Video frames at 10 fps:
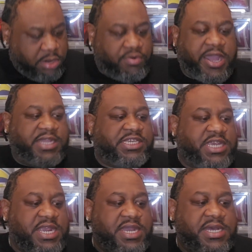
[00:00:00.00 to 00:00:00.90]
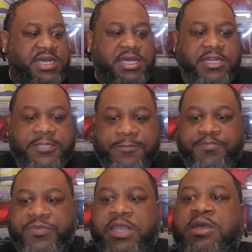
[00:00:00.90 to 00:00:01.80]
Right here.
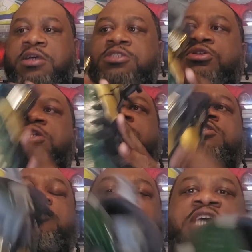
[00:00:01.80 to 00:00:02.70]
So this is the